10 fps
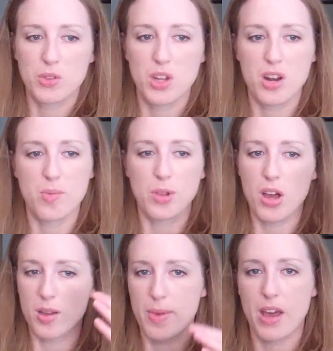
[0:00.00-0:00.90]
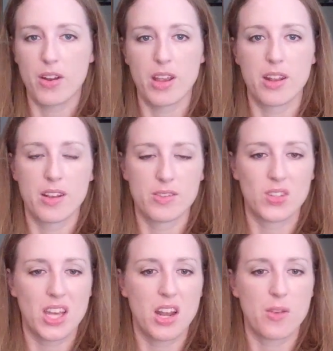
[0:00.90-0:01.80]
she posted on her blog about
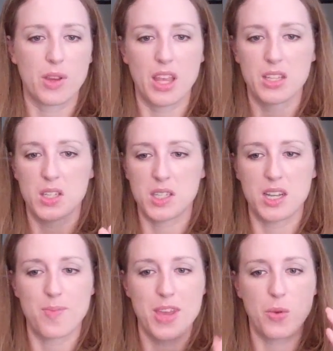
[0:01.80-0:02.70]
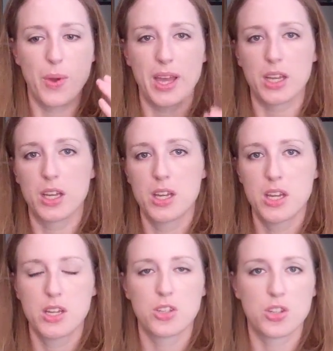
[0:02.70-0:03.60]
it, said, I realize it's going to be
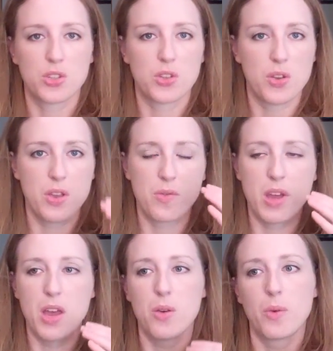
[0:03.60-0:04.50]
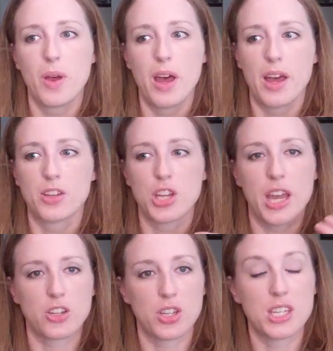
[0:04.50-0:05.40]
quick, just so you know.
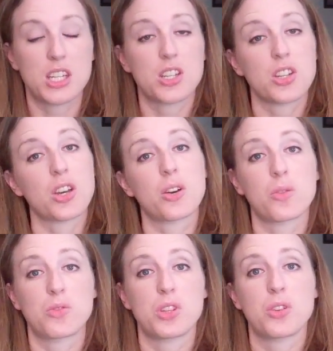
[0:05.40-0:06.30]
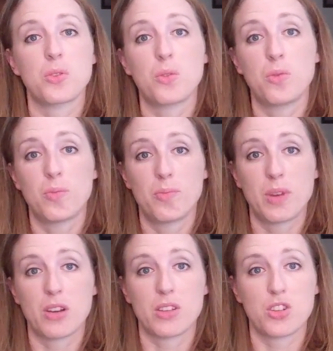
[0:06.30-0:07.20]
She actually didn't go
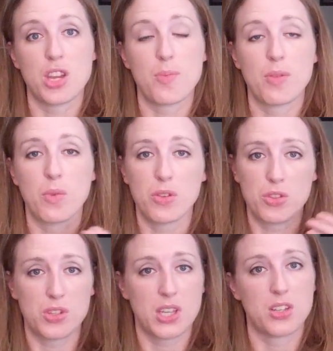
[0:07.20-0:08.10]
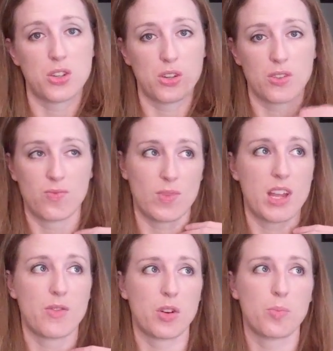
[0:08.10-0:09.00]
to Maryland Sheep and Wool. She sent
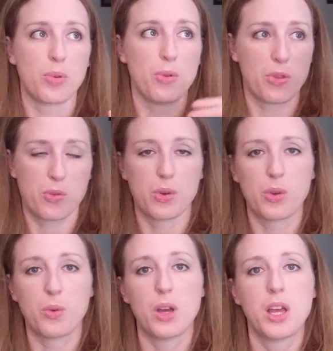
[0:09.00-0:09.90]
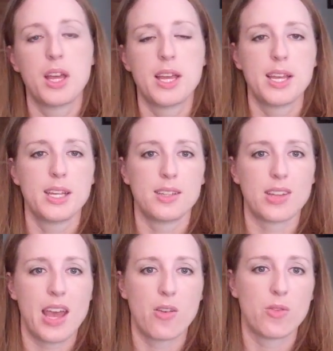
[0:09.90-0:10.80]
her her booth crew
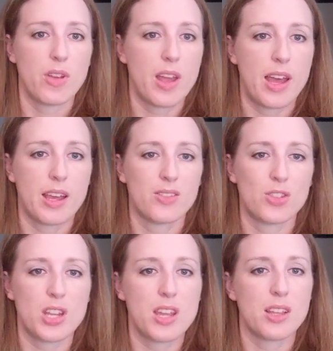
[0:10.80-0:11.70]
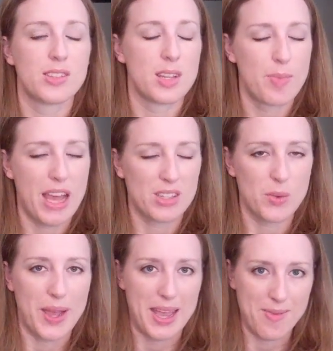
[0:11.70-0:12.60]
down. She
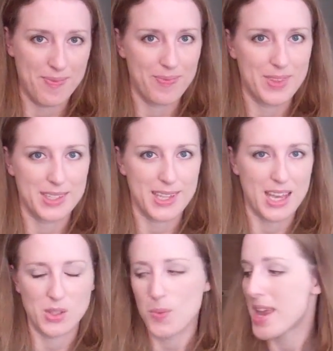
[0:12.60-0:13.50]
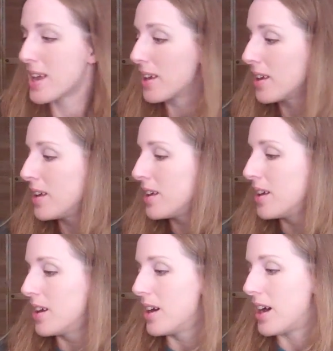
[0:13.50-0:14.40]
did pass away this last
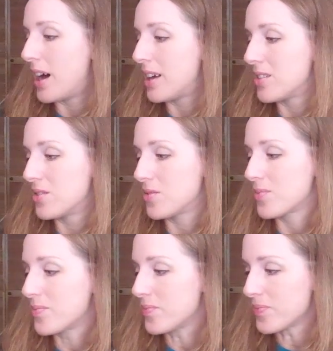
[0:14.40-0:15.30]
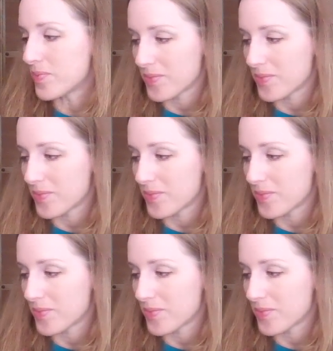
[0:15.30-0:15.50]
week. I'm